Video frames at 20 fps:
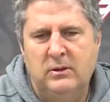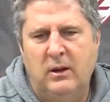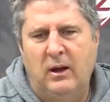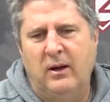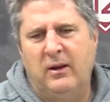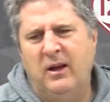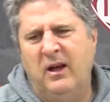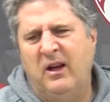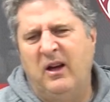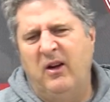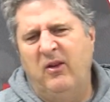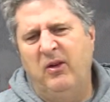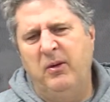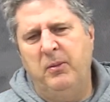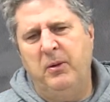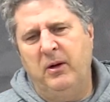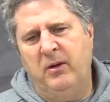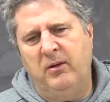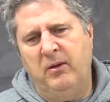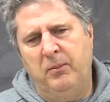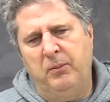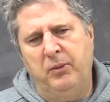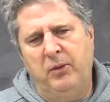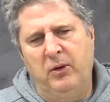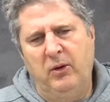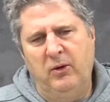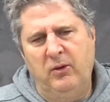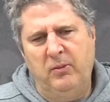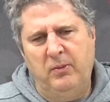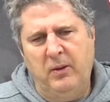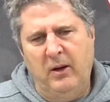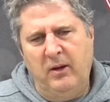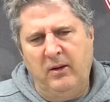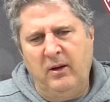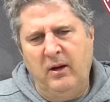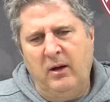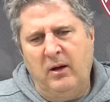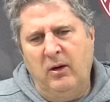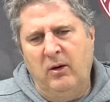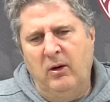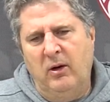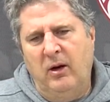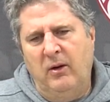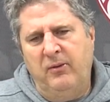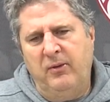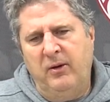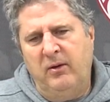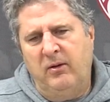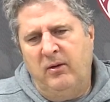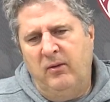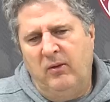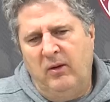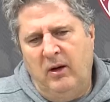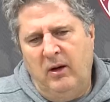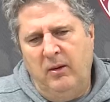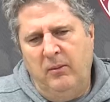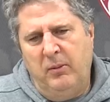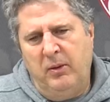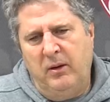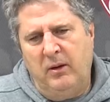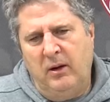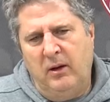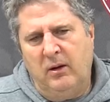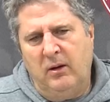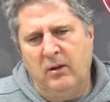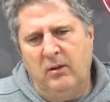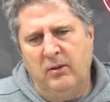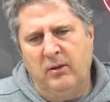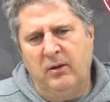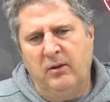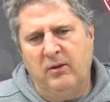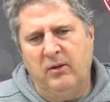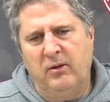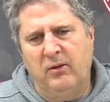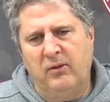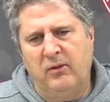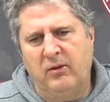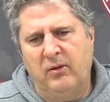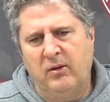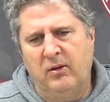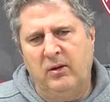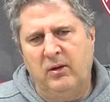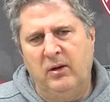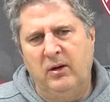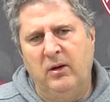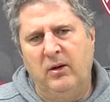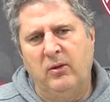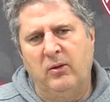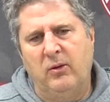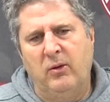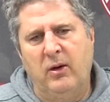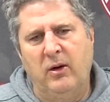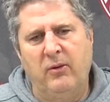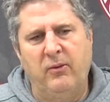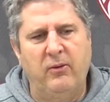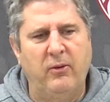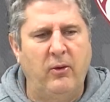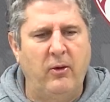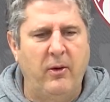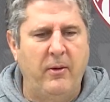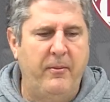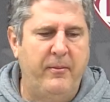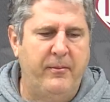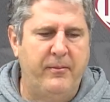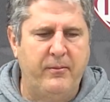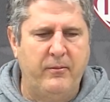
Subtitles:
I think everybody's improved, but I think our offensive line in particular deserves, you know, credit for them.